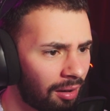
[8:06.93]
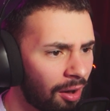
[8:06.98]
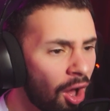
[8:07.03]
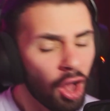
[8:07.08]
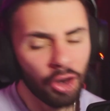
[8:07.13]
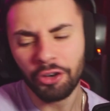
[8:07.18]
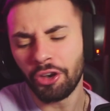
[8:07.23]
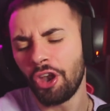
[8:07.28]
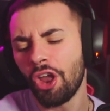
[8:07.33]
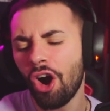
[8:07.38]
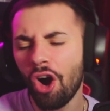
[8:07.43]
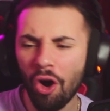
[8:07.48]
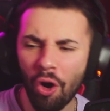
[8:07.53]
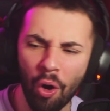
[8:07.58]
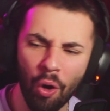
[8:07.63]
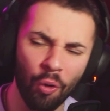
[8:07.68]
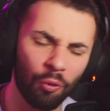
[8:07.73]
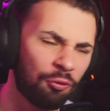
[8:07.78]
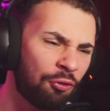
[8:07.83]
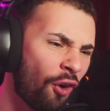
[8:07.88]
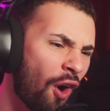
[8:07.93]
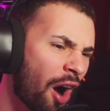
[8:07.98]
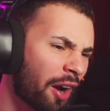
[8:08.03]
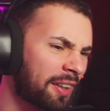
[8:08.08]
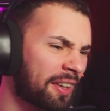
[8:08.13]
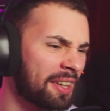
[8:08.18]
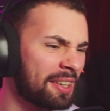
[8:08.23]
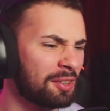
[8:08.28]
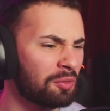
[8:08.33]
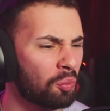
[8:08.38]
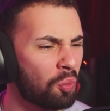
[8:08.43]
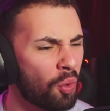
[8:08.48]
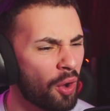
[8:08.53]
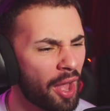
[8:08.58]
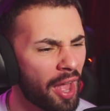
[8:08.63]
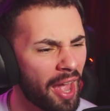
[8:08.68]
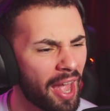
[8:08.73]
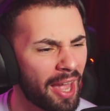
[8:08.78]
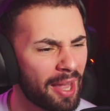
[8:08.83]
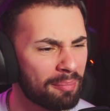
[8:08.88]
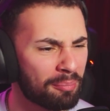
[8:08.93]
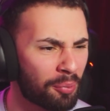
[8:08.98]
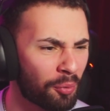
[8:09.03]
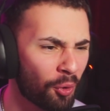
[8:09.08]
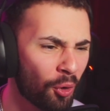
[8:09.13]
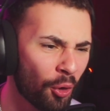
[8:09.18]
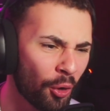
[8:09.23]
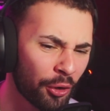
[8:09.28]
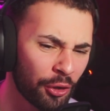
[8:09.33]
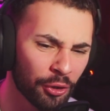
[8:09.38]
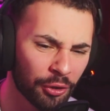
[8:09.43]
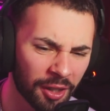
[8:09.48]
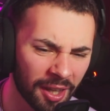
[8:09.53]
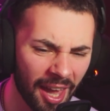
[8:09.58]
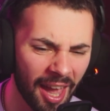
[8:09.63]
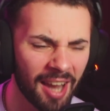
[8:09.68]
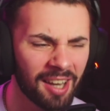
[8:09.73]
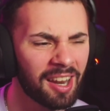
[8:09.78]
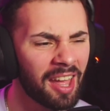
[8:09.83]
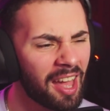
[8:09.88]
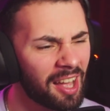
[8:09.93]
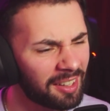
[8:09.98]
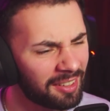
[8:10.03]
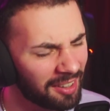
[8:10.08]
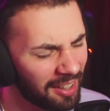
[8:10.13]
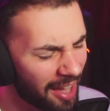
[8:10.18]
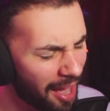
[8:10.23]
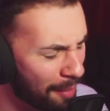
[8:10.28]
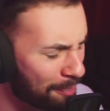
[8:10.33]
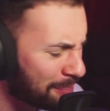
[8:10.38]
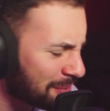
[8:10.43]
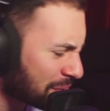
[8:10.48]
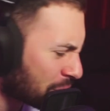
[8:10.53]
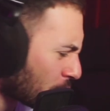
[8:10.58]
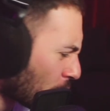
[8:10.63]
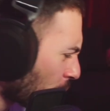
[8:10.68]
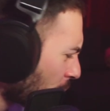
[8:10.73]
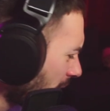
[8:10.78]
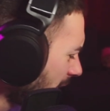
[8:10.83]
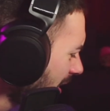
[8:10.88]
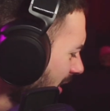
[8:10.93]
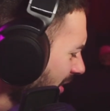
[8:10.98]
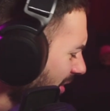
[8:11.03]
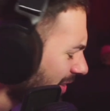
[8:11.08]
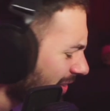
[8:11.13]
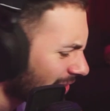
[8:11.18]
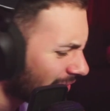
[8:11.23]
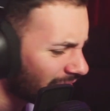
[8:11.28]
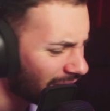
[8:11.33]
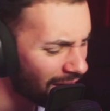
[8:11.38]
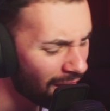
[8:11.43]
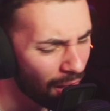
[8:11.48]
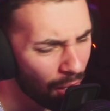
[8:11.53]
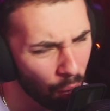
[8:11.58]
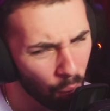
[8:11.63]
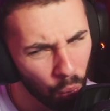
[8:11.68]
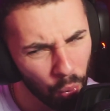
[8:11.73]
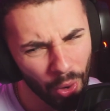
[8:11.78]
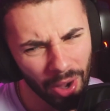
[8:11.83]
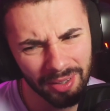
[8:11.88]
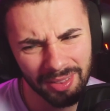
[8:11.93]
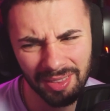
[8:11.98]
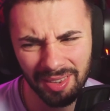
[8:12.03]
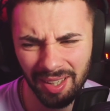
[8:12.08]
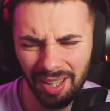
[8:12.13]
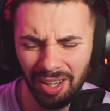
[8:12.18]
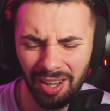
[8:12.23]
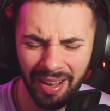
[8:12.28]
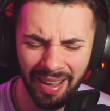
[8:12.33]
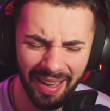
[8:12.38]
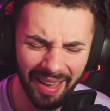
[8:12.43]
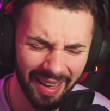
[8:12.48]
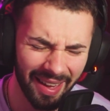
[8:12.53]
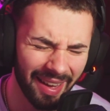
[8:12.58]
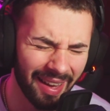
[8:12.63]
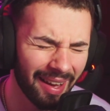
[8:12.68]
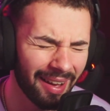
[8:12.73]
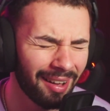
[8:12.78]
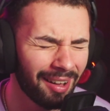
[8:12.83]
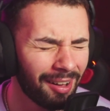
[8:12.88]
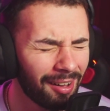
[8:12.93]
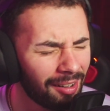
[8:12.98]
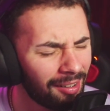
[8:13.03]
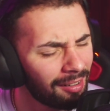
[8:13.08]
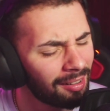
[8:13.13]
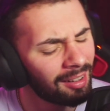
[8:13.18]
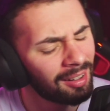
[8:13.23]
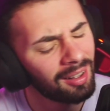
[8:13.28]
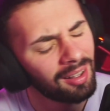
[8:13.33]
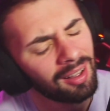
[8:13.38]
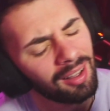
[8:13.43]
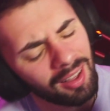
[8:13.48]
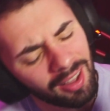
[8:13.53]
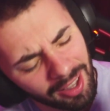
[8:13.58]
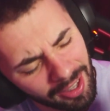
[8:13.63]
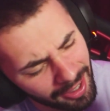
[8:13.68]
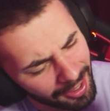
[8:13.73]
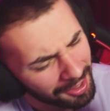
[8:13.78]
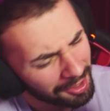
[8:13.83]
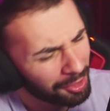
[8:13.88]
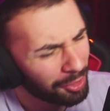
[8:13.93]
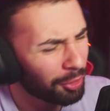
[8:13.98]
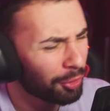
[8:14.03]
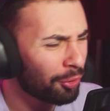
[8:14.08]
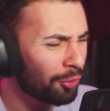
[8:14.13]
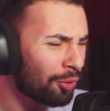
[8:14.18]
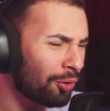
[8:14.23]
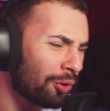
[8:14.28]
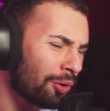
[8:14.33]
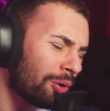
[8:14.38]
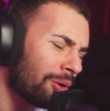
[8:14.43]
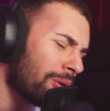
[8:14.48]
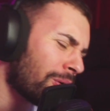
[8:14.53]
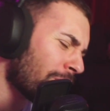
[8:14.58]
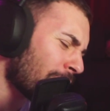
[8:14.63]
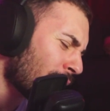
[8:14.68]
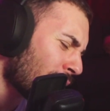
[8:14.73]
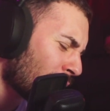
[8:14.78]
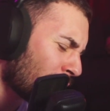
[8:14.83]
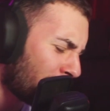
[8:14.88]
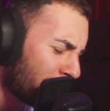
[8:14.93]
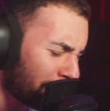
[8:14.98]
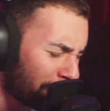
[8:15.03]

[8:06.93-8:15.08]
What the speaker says: No fucking way, bro. You can't end the episode here. What the hell? No.